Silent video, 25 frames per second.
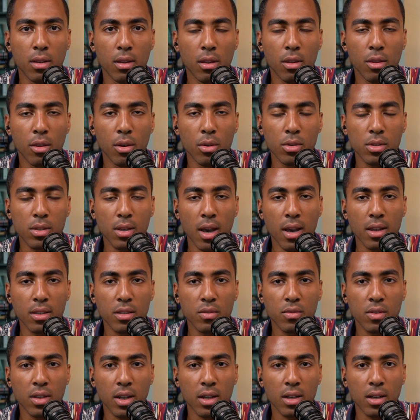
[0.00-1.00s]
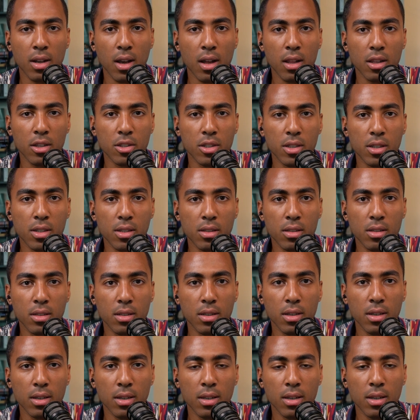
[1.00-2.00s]
those kinds of technologies
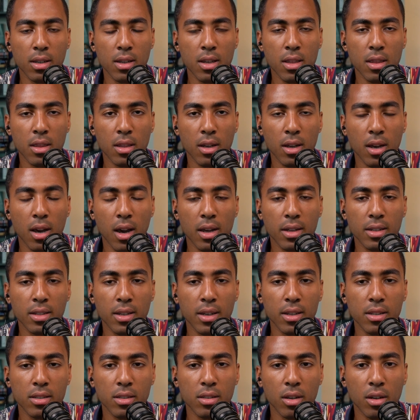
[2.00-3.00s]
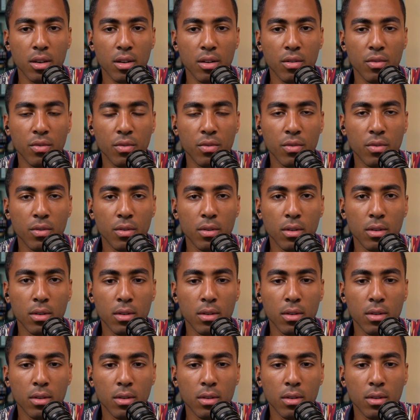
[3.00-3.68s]
in the context of